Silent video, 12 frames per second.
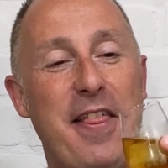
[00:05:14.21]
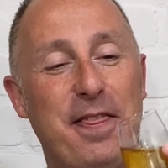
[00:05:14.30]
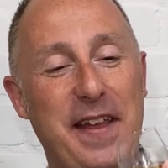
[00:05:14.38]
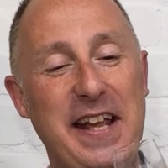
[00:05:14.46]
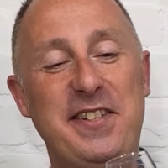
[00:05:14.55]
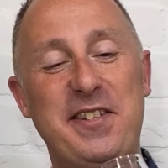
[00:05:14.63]

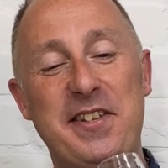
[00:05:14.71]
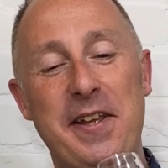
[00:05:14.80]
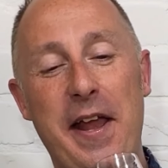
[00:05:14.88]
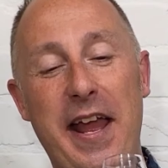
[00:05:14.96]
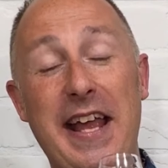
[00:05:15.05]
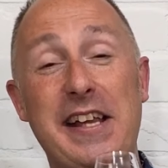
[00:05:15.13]
This
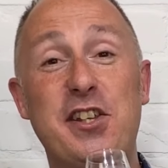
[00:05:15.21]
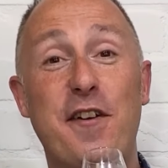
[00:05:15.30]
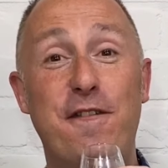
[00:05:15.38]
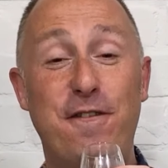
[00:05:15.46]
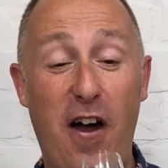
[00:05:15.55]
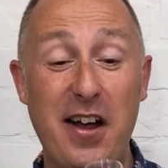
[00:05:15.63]
it's a
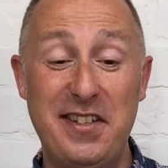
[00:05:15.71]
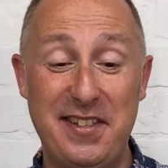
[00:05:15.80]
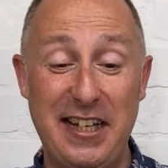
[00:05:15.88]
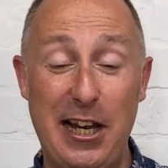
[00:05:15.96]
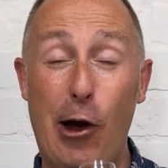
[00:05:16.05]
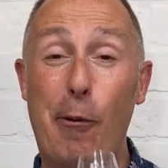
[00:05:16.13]

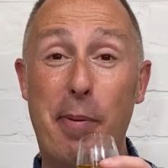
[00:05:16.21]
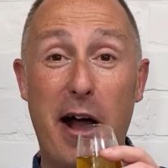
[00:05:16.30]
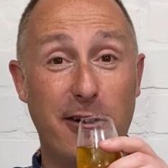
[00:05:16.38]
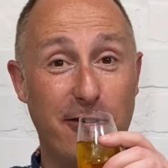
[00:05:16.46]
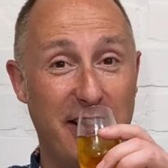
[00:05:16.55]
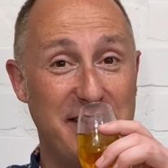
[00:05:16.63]
feisty little
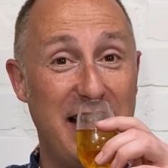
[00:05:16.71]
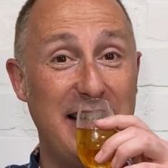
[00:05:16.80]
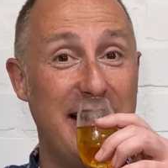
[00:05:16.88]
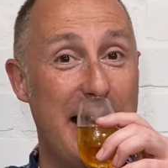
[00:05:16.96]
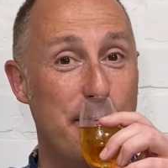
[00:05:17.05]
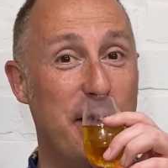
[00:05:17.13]
bugger, I'll tell
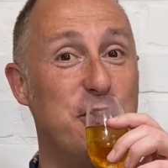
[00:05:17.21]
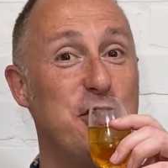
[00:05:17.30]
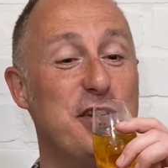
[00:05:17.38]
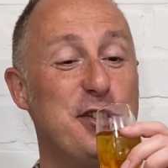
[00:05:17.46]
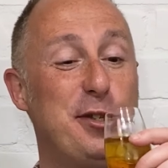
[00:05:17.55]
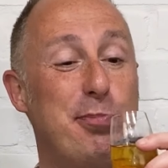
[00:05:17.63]
you that
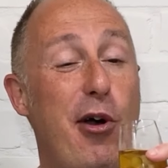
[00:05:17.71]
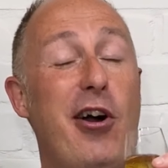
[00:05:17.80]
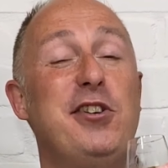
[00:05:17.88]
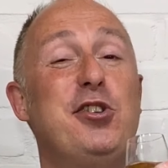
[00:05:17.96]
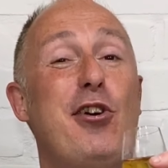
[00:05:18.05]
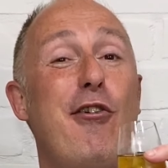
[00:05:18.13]
much. The
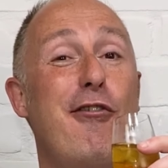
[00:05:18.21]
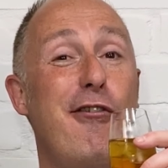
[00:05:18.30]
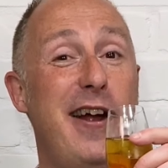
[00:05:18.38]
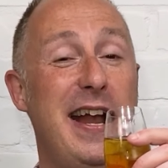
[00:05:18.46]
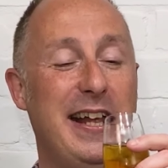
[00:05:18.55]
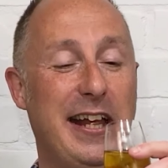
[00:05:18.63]
spice
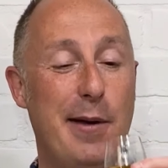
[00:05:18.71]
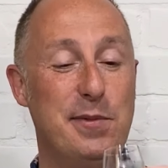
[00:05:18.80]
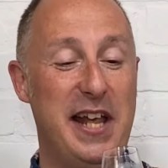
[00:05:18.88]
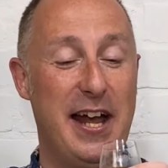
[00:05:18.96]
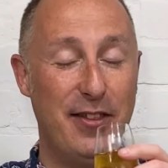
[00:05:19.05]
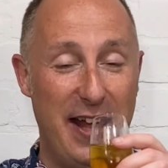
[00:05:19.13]
really
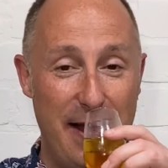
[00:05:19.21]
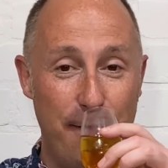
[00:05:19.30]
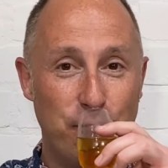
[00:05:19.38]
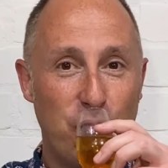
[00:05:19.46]
comes out there.